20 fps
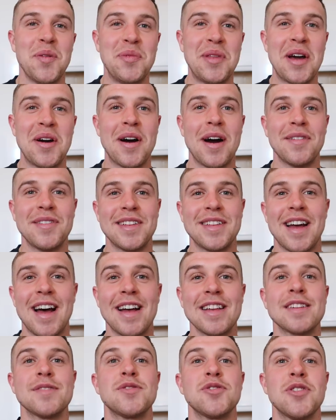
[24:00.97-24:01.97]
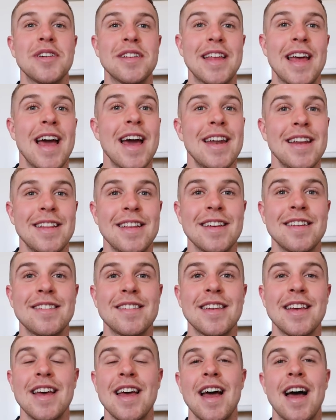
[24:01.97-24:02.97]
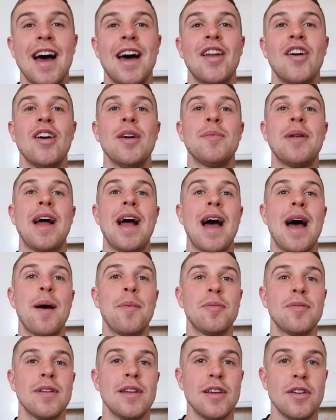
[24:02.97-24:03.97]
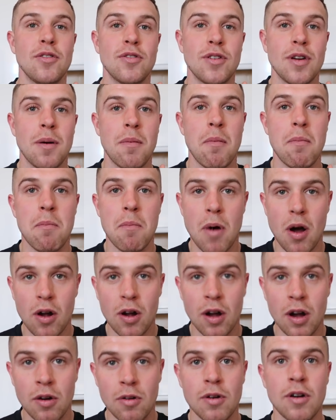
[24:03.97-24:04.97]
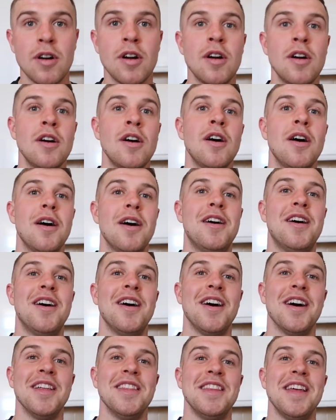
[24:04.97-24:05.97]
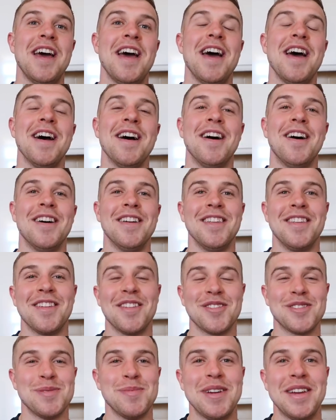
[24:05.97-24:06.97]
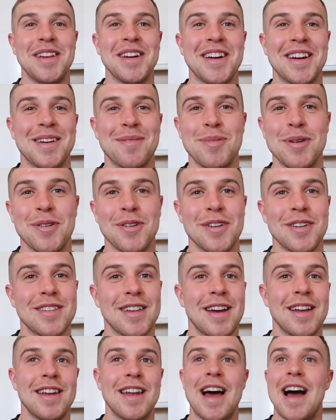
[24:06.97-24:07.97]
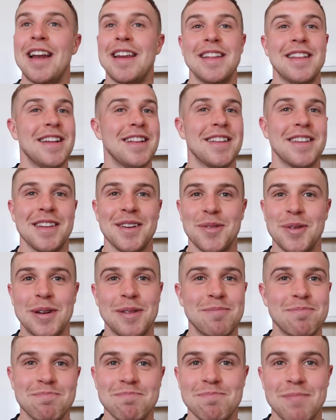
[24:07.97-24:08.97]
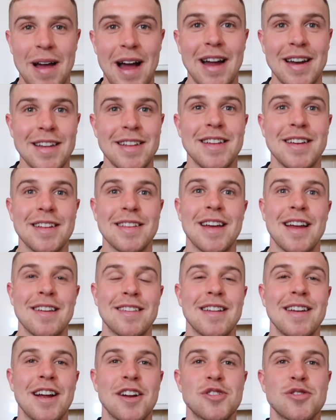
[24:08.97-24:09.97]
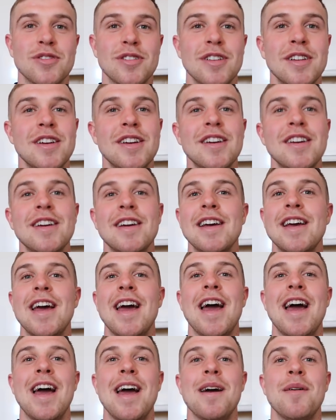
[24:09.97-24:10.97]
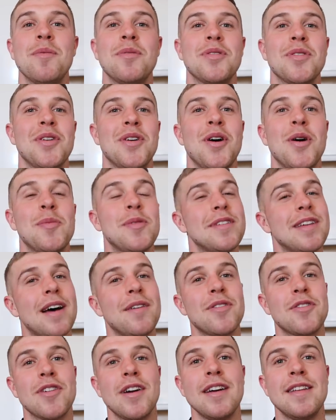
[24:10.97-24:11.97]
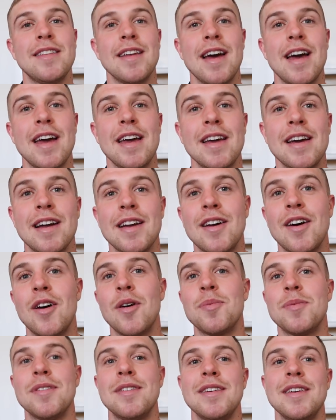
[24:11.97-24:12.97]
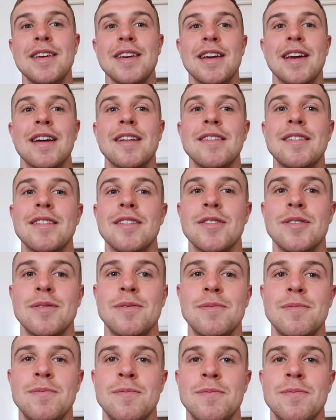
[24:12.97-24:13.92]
I now have the task of trying to edit this, and I am an absolute mongo on social media and computers and anything to do with anything that is electrical. So I hope you have a great day, and I hope to see you again soon.